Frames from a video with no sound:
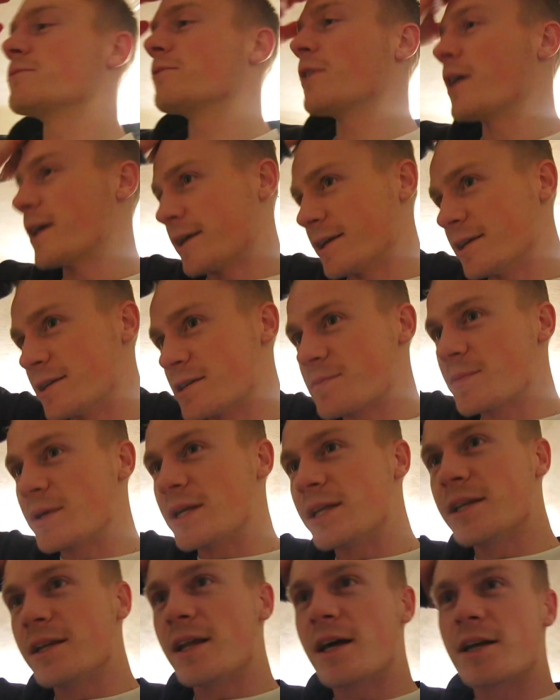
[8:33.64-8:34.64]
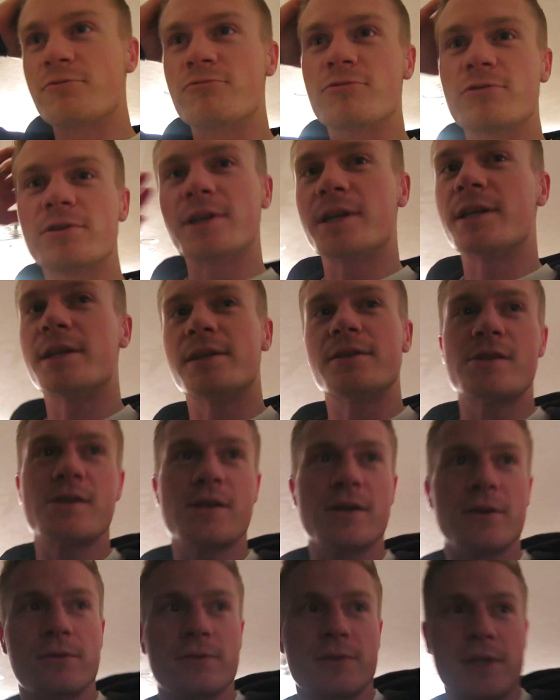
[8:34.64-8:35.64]
Right, it's been a really
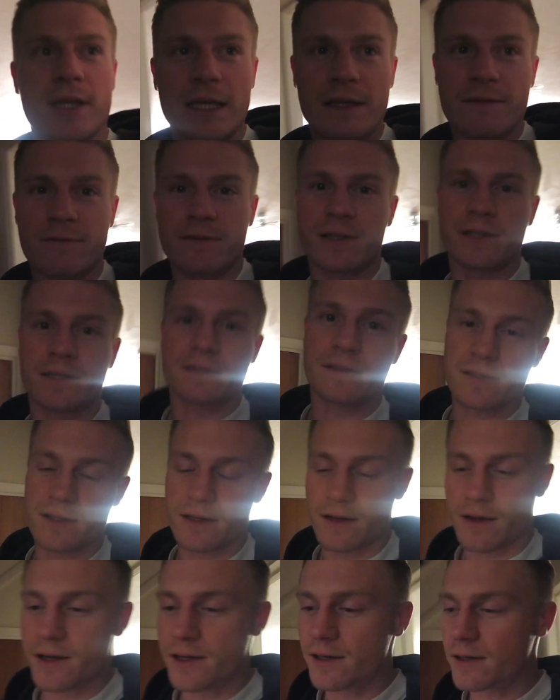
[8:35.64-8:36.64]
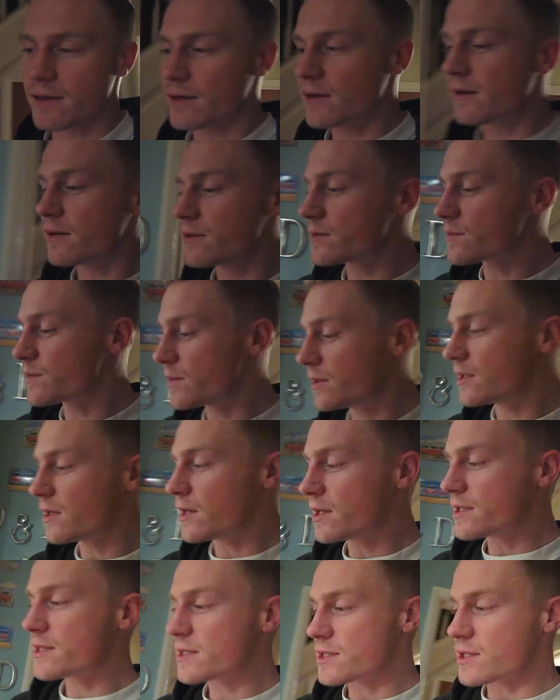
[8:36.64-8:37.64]
chilled evening tonight. It's been
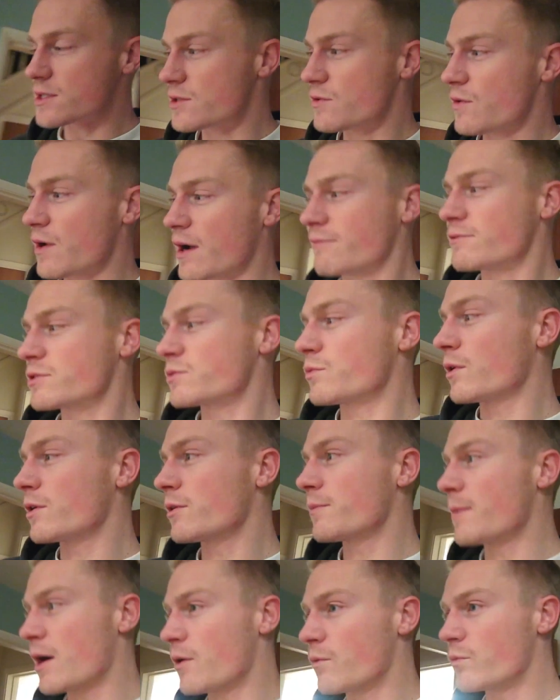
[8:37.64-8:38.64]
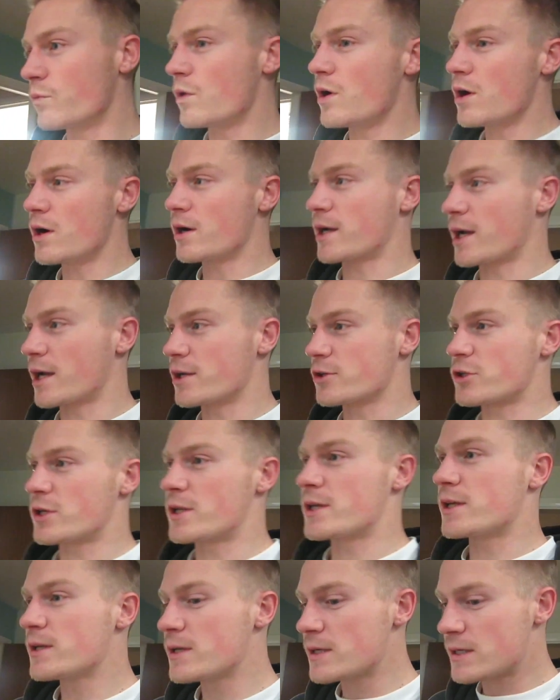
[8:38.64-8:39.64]
nice just not having to worry about work
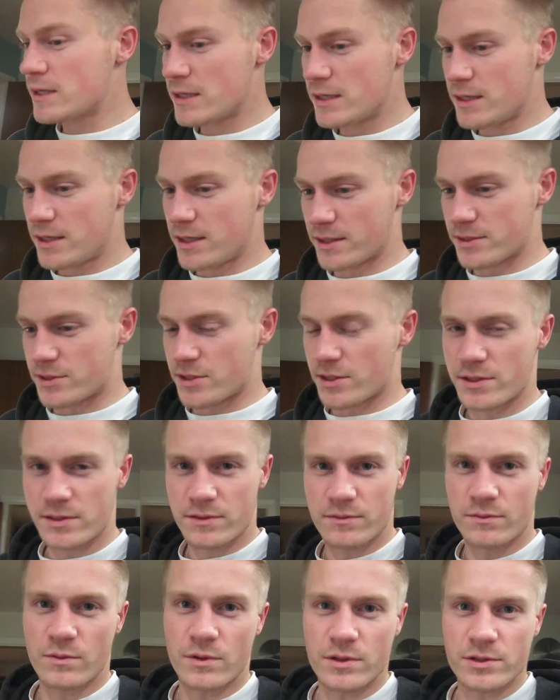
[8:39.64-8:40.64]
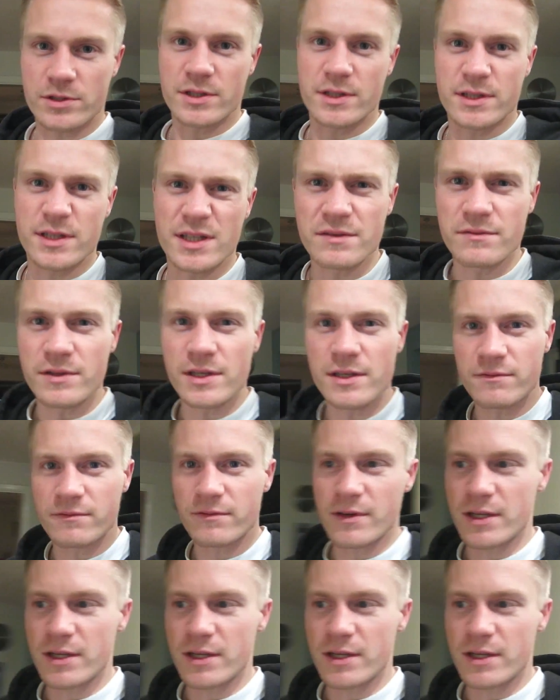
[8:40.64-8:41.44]
actually and just watch the TV and